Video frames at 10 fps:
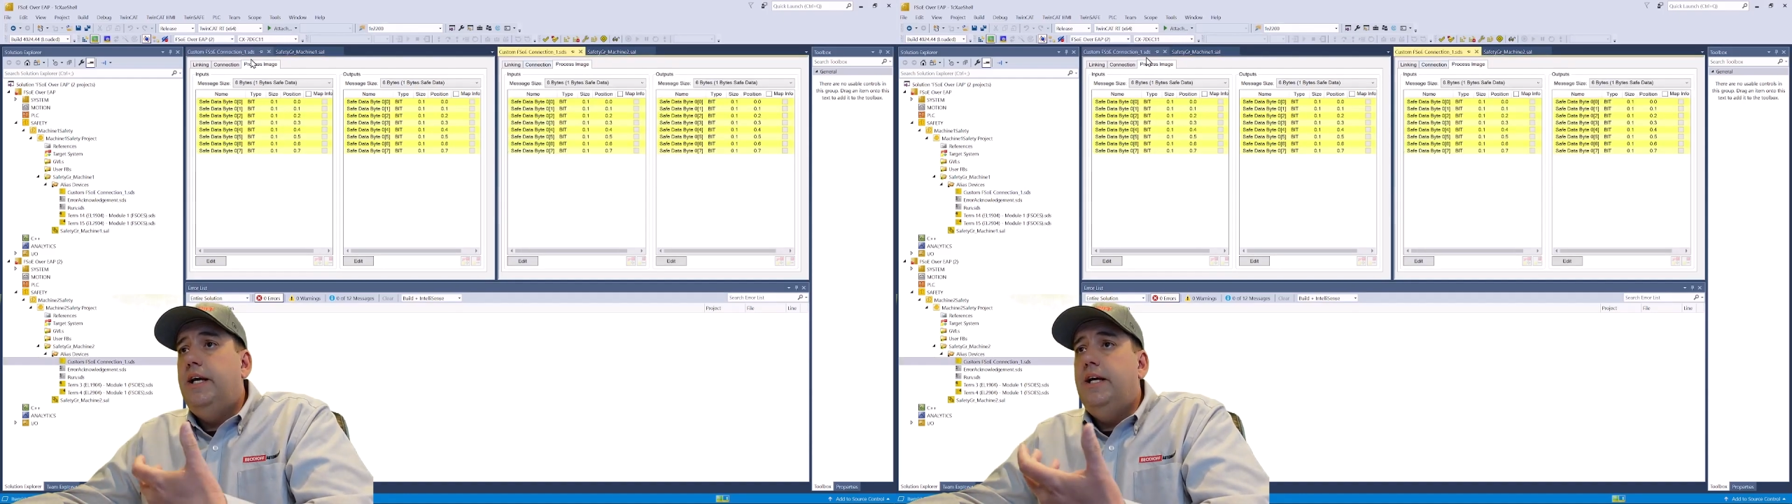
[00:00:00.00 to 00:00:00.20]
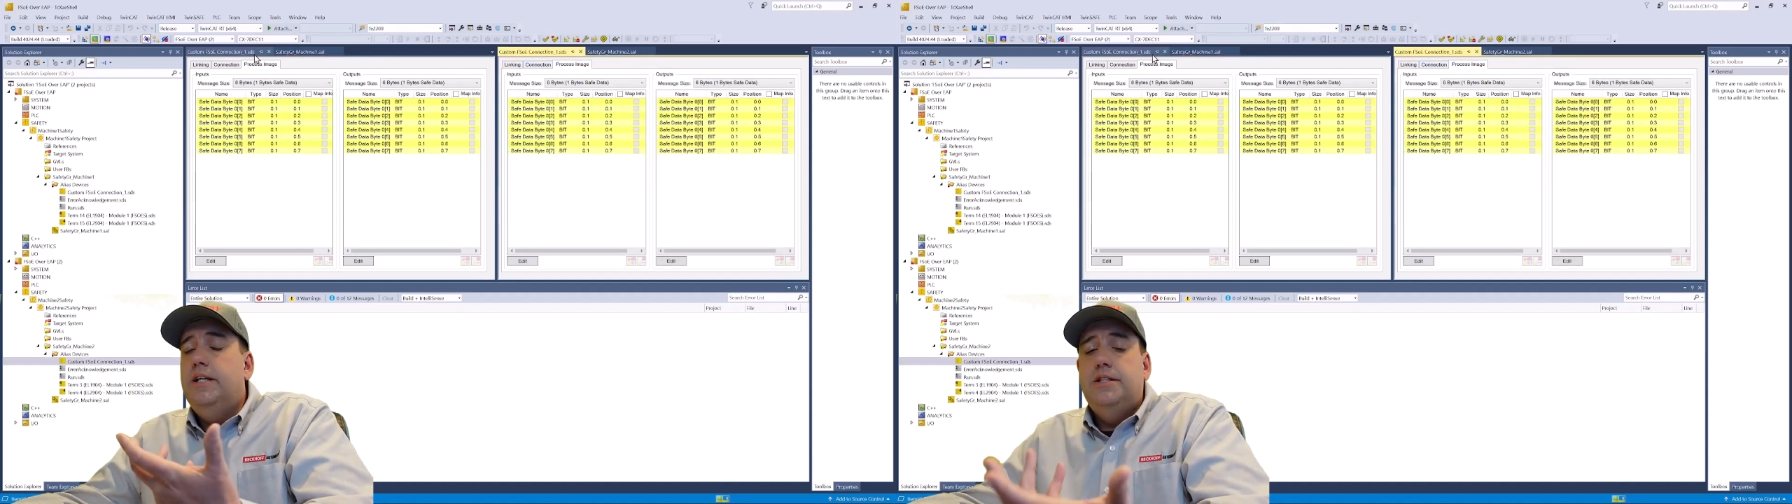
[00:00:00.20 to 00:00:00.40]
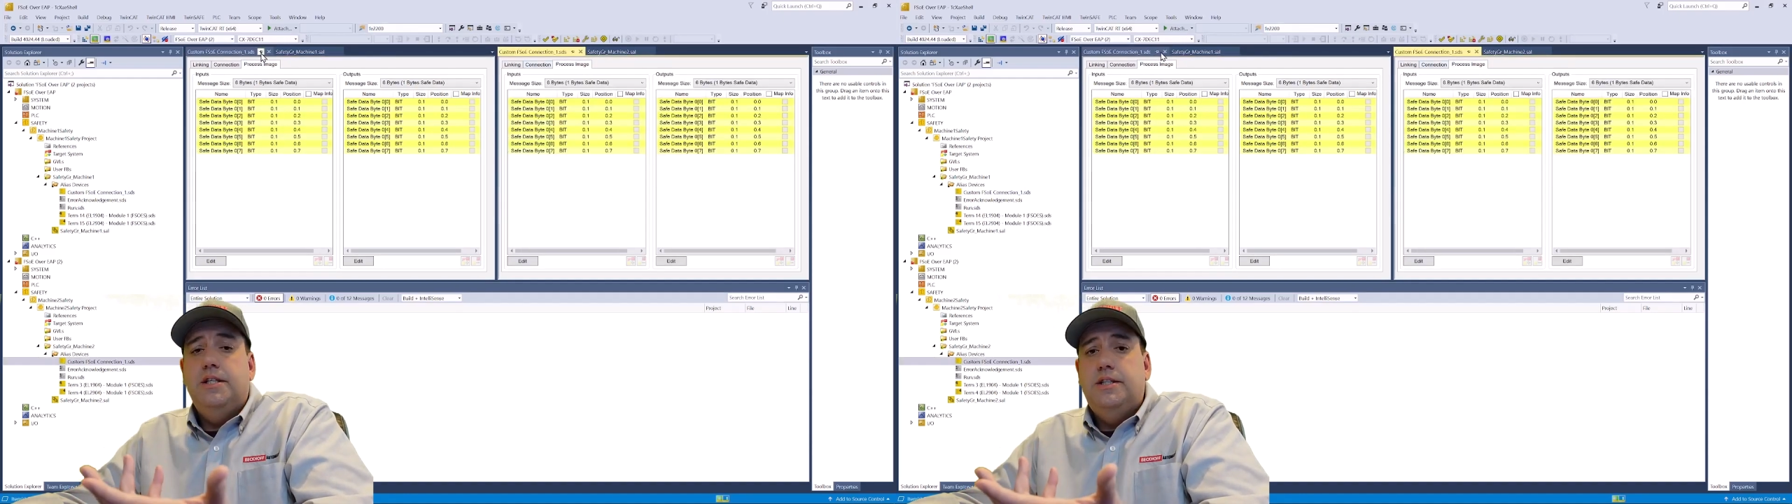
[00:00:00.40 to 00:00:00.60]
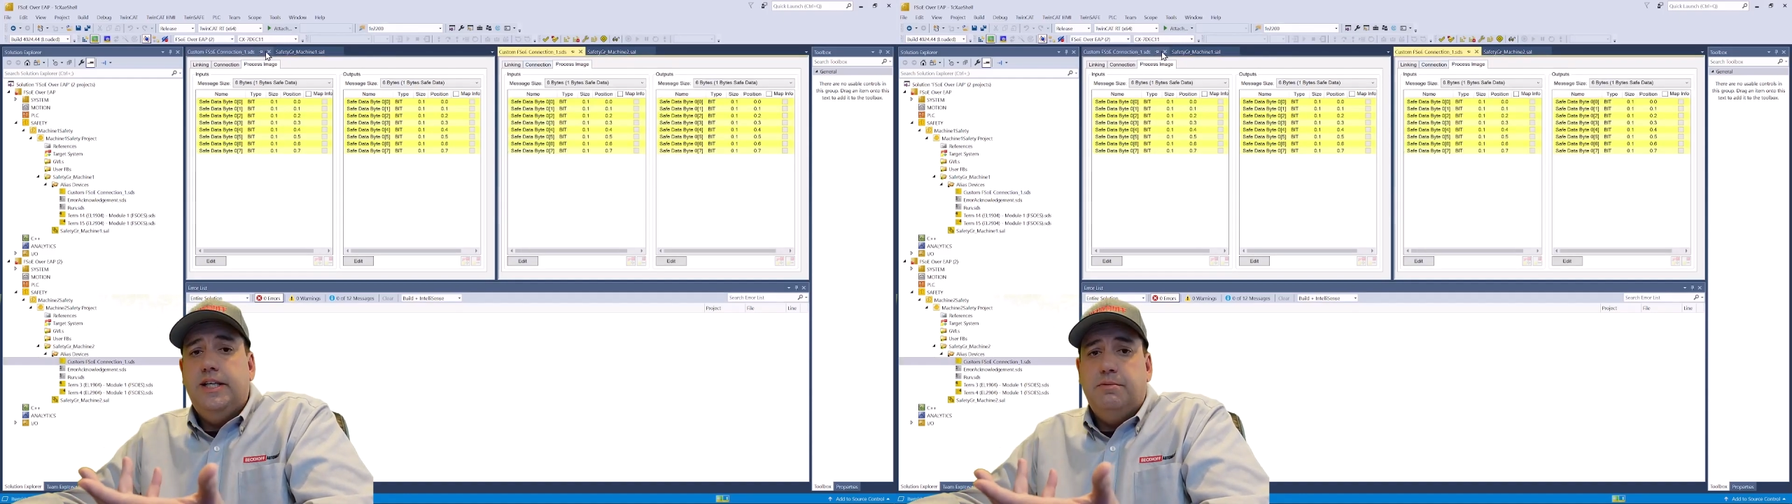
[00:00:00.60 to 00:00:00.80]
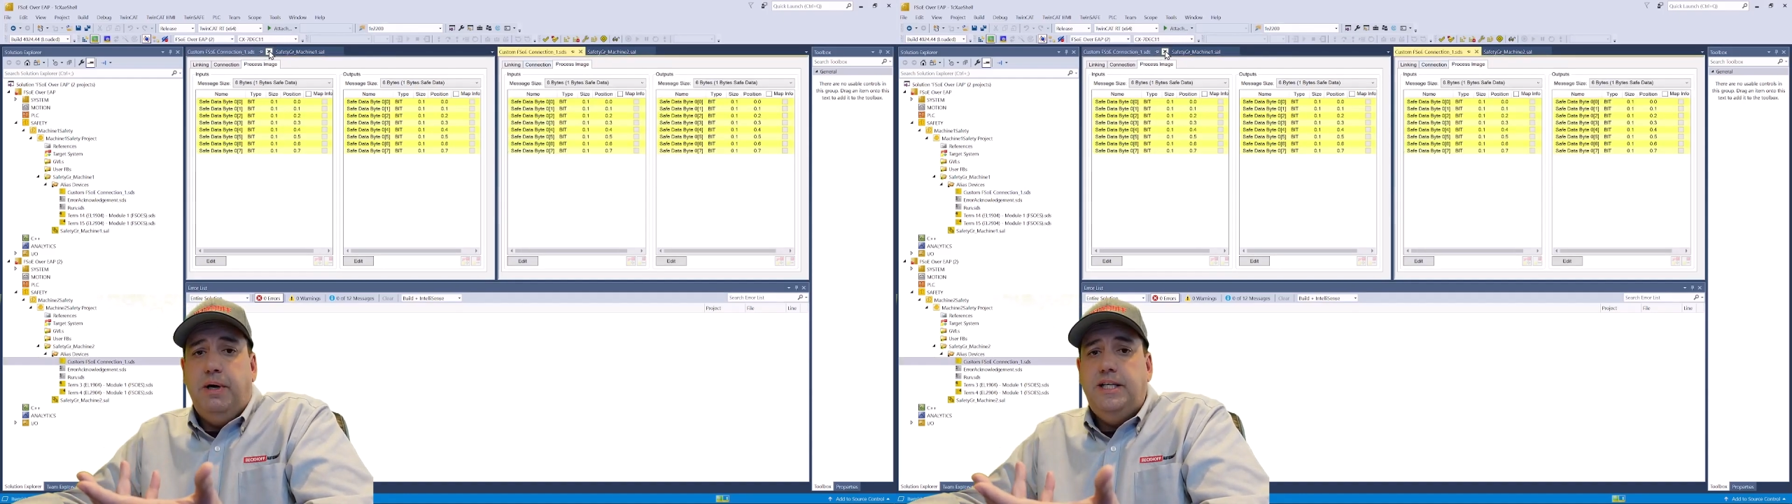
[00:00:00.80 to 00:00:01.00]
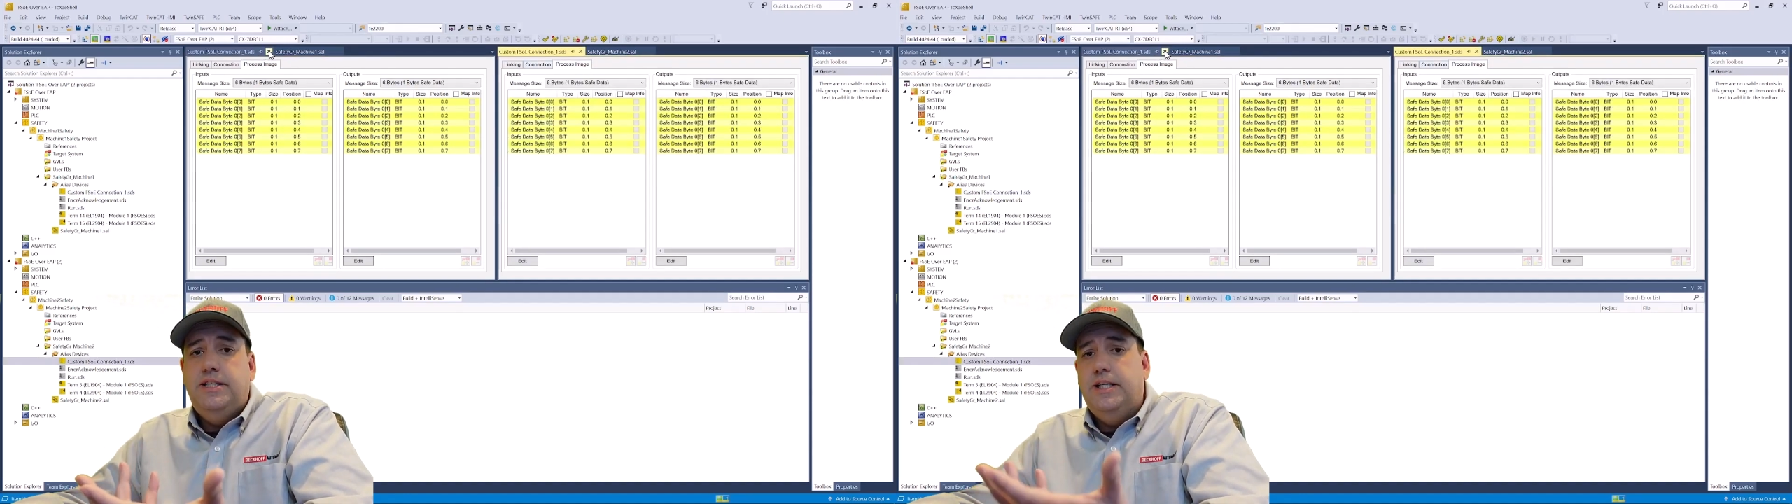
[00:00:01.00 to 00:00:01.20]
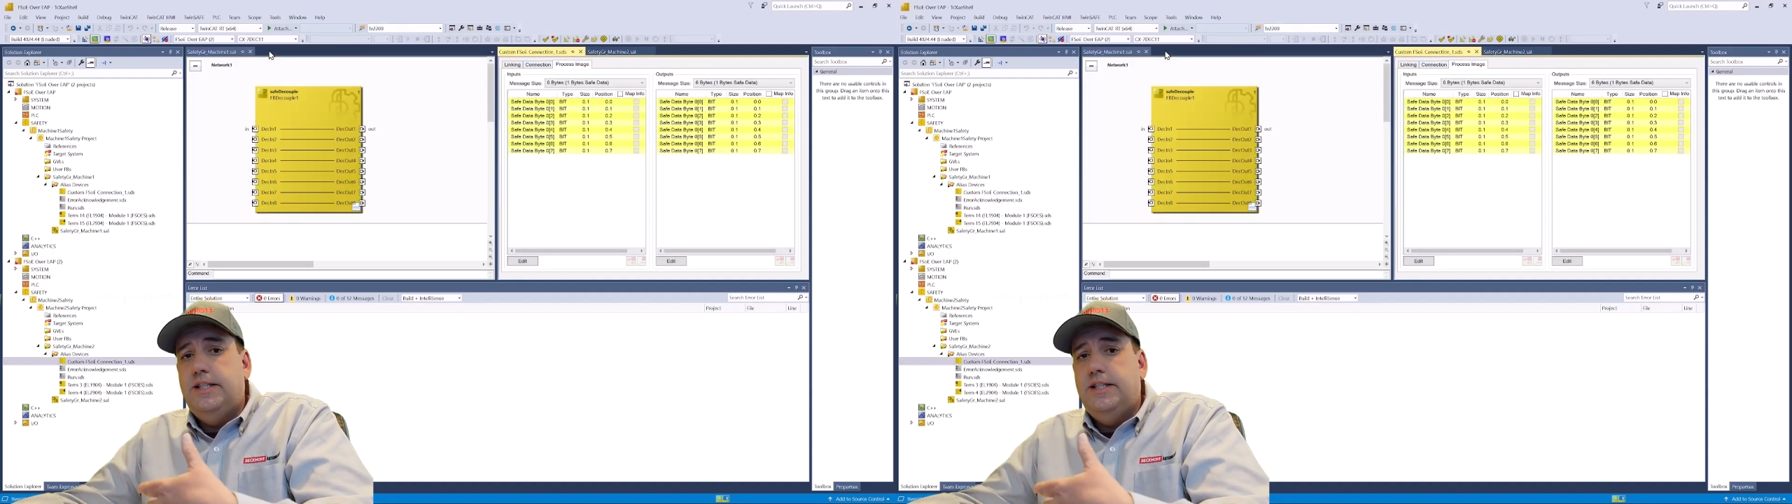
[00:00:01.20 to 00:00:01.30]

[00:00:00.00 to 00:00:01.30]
is six bytes in,